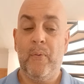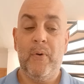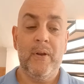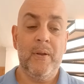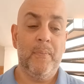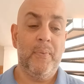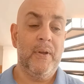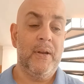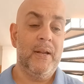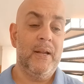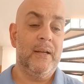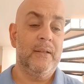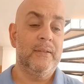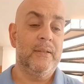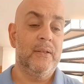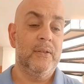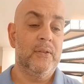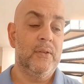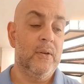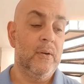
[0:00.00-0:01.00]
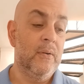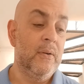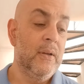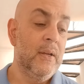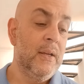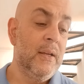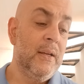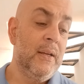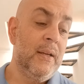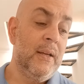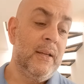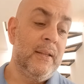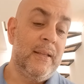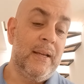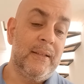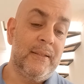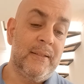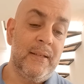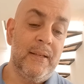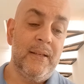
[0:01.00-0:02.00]
want to put it out there. So
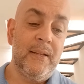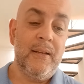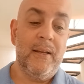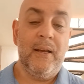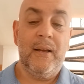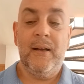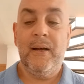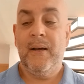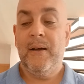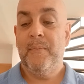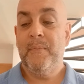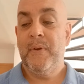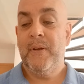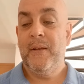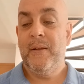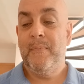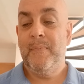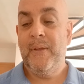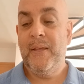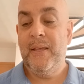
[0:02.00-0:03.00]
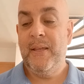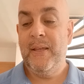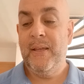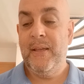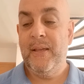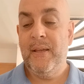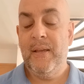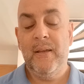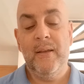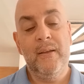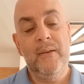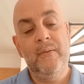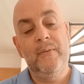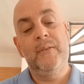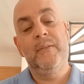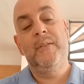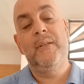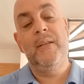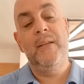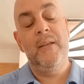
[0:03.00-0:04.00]
that's it. I'm gonna be,
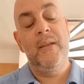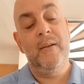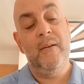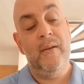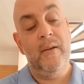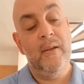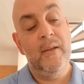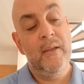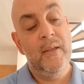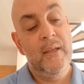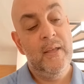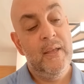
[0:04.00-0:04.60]
let's see here.